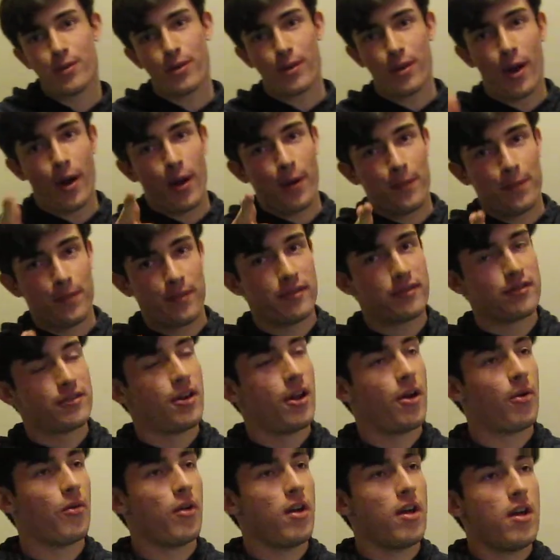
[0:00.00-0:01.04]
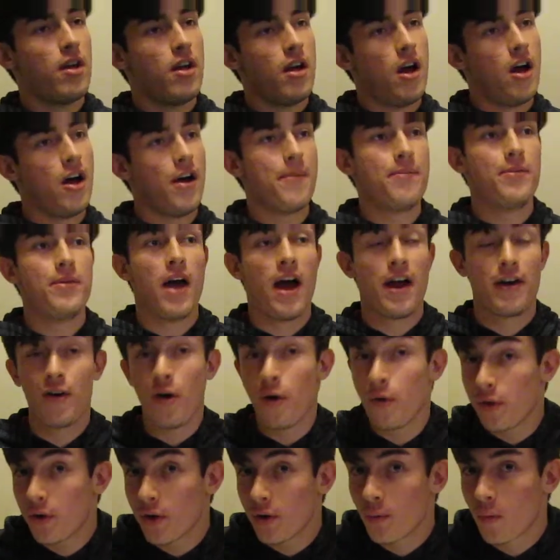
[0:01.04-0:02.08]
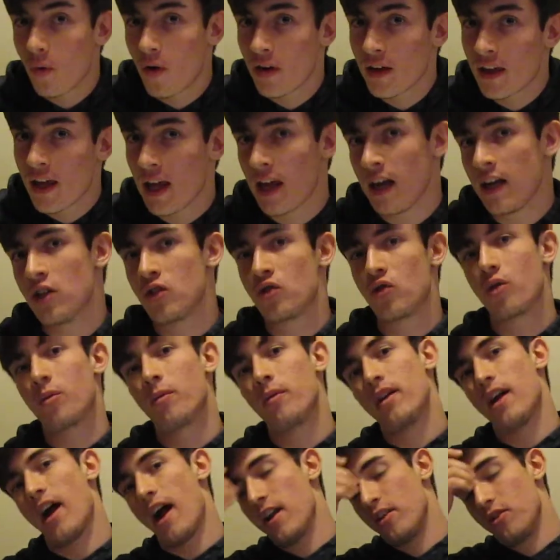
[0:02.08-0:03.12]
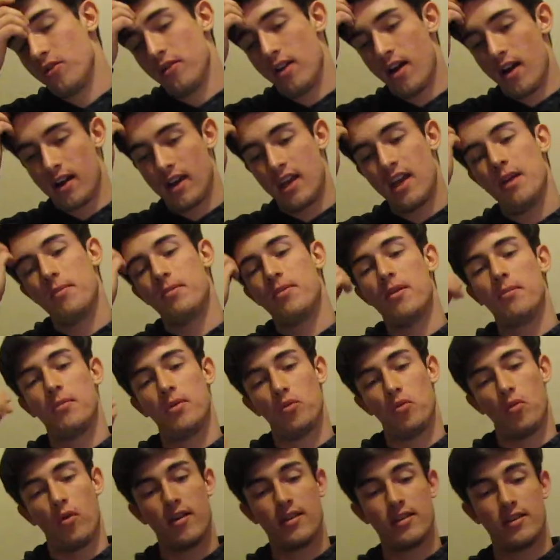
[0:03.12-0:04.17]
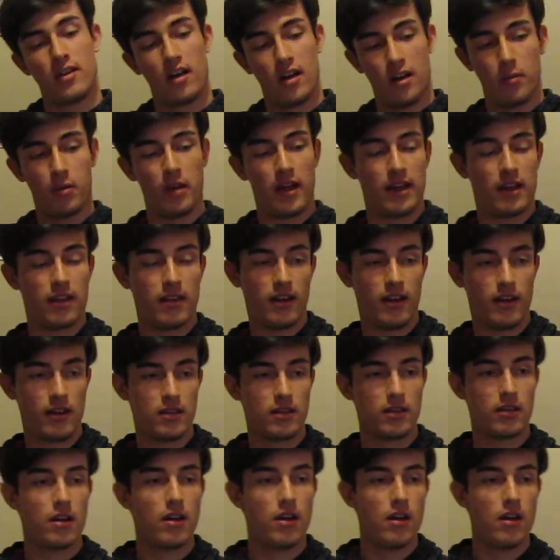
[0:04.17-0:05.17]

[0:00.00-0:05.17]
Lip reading: though. So I know they're in one cage. Normally I do not keep them in one tub like this.